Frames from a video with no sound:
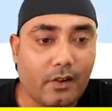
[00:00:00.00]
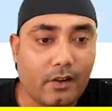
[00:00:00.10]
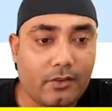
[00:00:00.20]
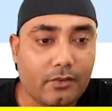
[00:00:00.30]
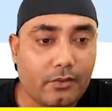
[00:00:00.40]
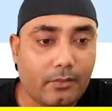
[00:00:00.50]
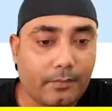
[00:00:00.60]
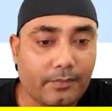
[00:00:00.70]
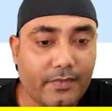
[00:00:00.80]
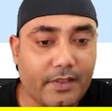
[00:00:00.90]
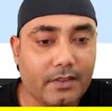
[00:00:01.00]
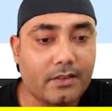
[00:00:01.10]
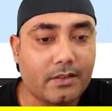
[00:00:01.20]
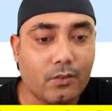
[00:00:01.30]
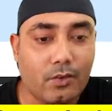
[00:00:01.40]
to this
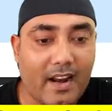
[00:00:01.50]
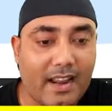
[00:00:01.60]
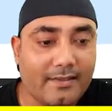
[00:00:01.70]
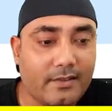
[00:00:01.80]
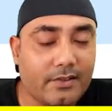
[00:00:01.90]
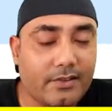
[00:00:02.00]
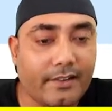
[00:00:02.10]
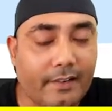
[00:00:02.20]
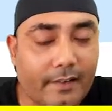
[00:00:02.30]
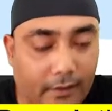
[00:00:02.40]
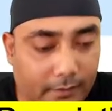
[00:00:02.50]
Quora answer generator.